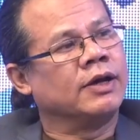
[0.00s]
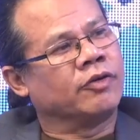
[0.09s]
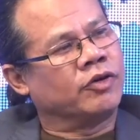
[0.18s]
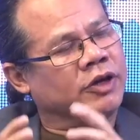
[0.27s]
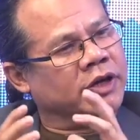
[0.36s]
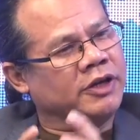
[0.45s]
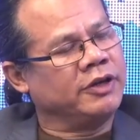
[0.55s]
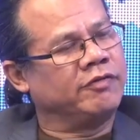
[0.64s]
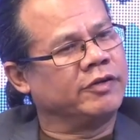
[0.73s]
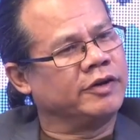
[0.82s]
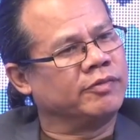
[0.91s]
Koigi Hindi
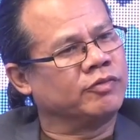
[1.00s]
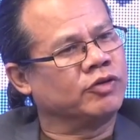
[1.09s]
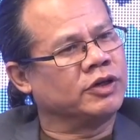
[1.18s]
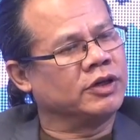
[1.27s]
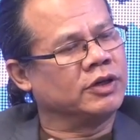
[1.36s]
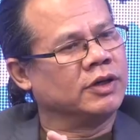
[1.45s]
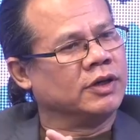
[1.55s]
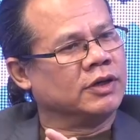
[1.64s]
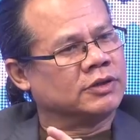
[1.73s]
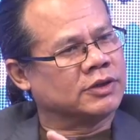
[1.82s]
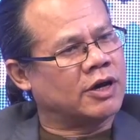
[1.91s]
film, Koigi
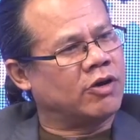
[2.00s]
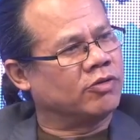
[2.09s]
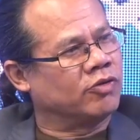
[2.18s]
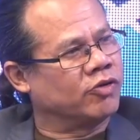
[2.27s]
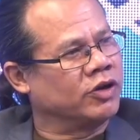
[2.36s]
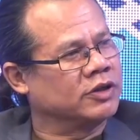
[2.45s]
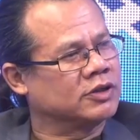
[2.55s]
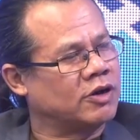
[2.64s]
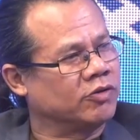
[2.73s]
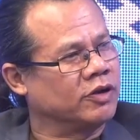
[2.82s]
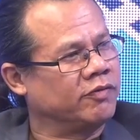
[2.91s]
South or the
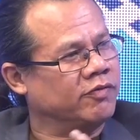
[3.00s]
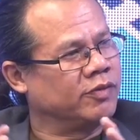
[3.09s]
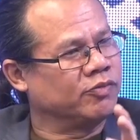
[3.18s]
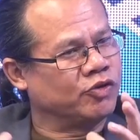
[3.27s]
South Ki film,